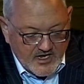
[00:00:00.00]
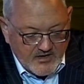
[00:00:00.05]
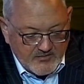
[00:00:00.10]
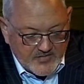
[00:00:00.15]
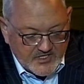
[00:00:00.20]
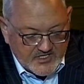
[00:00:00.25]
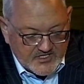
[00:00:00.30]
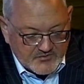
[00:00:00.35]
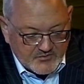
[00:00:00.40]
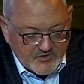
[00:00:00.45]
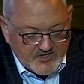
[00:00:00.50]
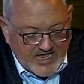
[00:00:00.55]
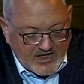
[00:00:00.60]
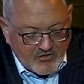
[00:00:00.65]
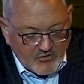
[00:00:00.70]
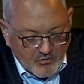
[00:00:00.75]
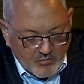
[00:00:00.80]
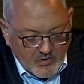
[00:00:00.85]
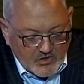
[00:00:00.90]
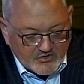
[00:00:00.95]
because
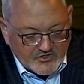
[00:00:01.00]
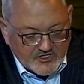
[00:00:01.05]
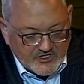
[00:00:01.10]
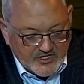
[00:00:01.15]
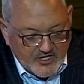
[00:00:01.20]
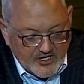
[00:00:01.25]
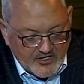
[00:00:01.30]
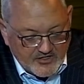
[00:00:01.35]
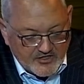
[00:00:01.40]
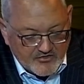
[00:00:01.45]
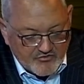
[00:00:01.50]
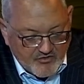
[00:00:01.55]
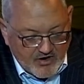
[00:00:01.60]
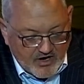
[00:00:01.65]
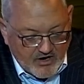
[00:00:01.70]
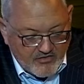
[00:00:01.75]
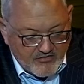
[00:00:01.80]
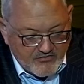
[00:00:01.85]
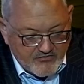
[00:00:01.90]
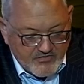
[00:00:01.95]
without the will to learn and
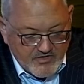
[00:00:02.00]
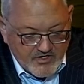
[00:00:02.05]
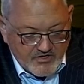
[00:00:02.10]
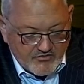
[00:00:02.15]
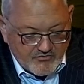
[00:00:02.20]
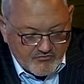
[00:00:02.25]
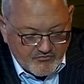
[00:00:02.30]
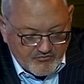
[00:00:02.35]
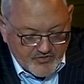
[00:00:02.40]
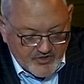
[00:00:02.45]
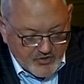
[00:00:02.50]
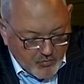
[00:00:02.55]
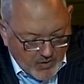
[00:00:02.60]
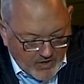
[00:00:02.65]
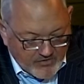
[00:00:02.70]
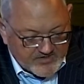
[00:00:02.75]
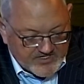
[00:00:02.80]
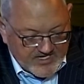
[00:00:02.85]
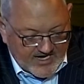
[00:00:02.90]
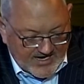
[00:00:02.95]
grow, you
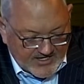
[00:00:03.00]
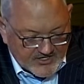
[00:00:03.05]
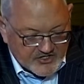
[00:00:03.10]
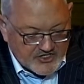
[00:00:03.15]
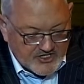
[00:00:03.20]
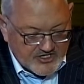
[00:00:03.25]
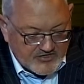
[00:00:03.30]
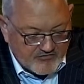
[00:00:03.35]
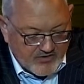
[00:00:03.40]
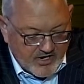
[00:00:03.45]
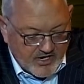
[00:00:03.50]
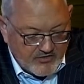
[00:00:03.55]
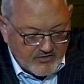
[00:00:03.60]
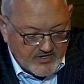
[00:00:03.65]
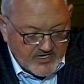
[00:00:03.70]
won't actually grow.